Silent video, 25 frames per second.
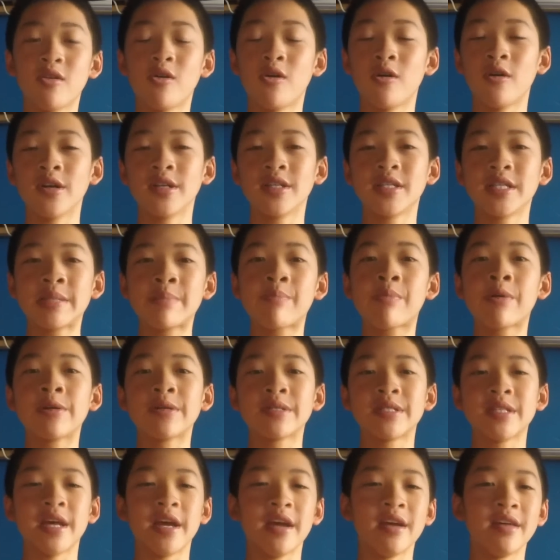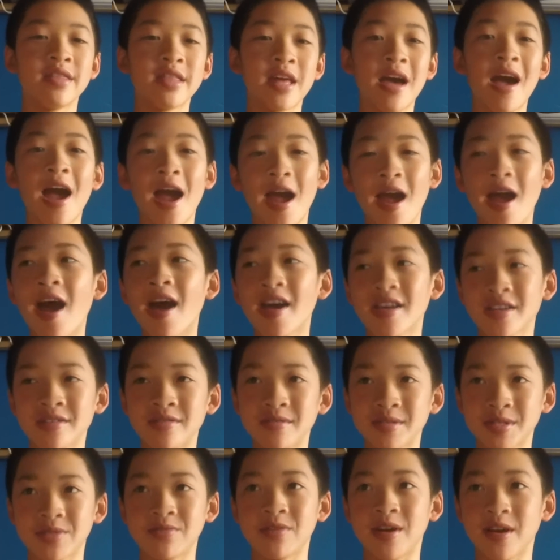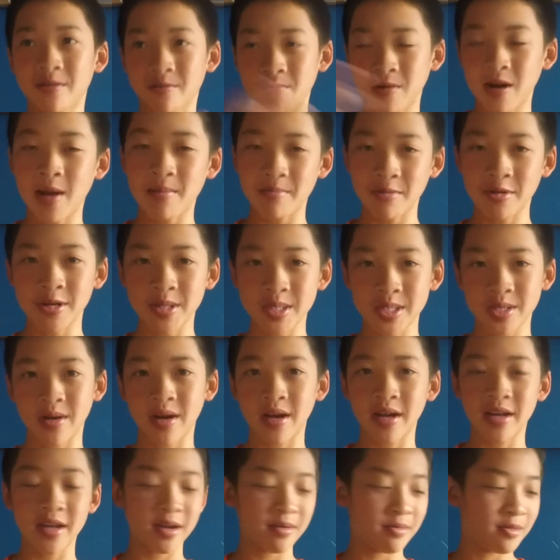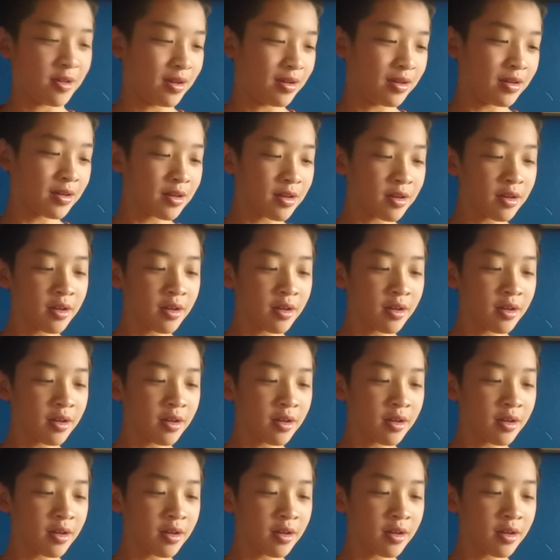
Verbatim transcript: or per se, the AccuStrike, Raptor Strike, I mean.